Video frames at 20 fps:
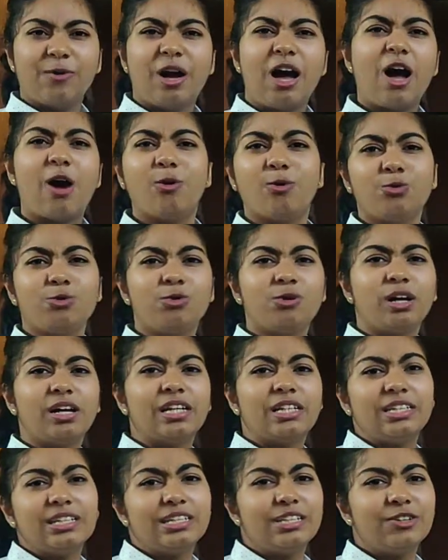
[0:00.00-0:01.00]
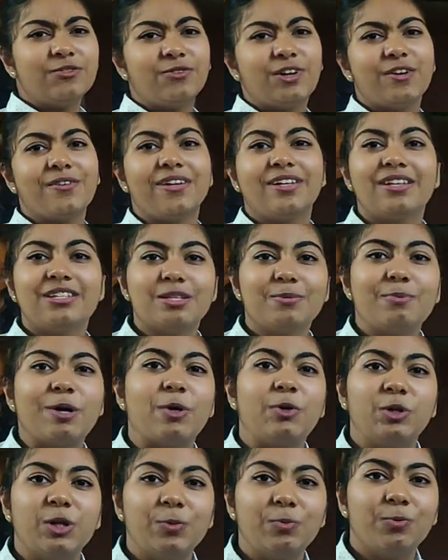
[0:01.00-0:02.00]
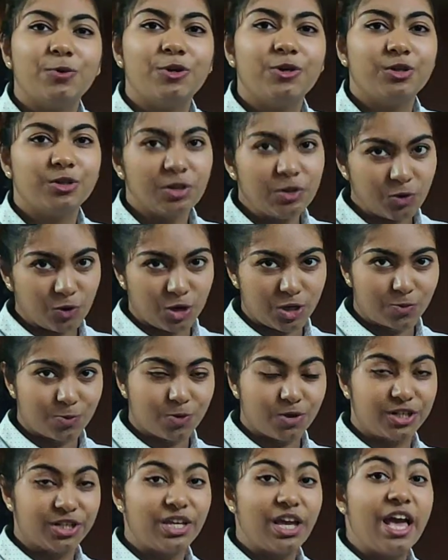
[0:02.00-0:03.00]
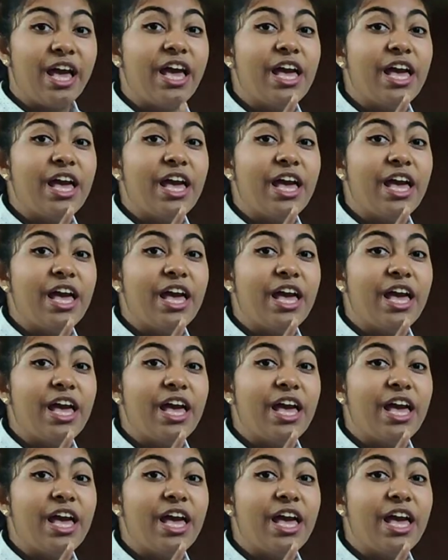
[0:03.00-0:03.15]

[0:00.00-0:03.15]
How to identify whether it's a boundary point or a noise point?